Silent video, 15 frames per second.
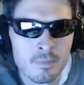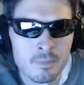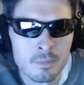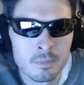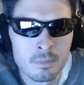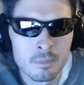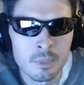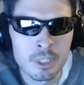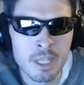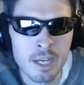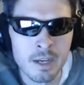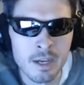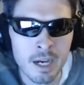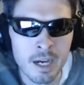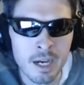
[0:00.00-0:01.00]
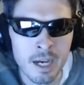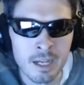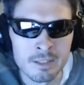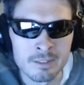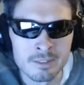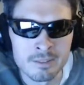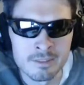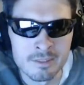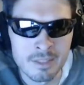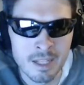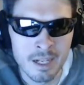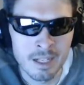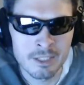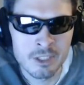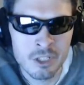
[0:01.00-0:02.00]
But yeah,
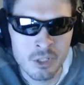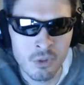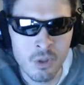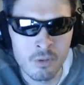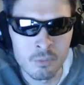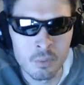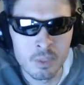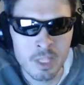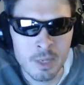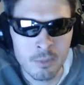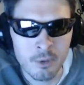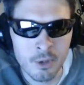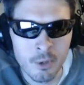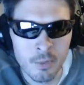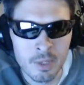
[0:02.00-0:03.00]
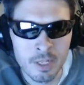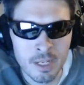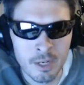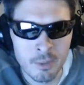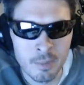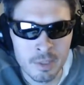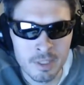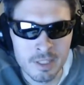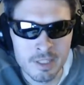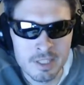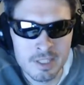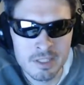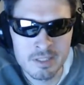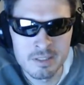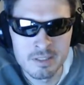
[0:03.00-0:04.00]
I just loved what they were doing here with
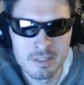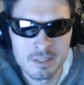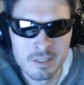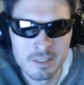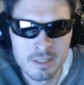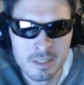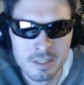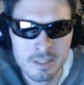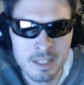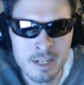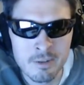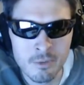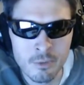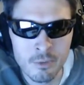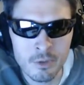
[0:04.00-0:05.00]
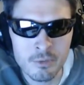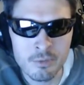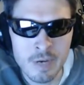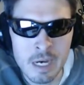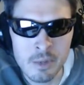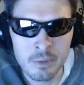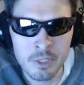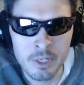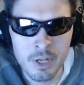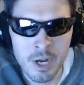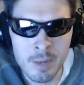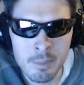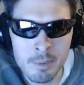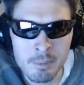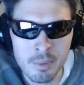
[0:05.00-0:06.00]
this. They never really followed it
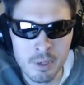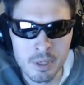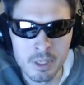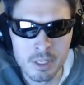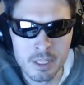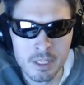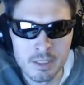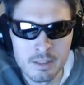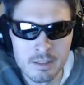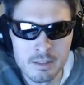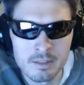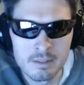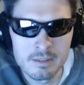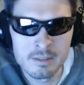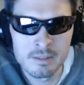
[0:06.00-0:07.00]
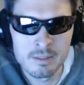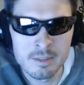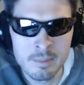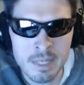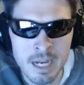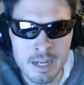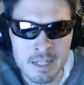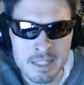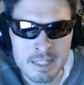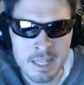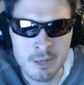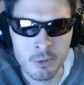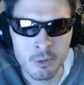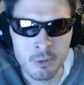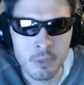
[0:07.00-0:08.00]
up, but to be honest, I
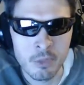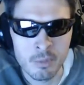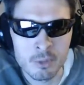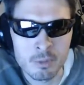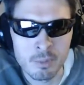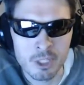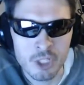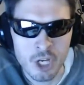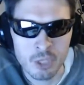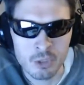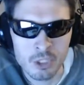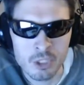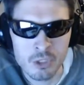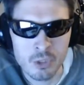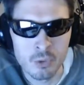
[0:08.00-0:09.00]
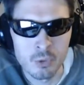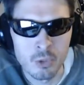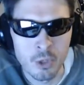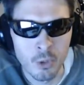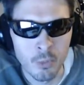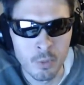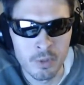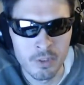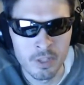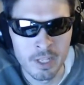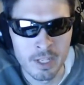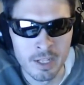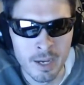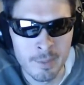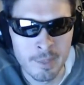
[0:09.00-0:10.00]
don't know that there was much else to do with it.
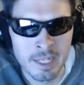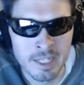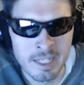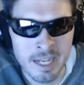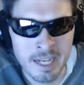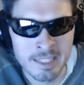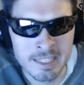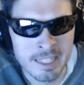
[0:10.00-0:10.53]
I mean, the idea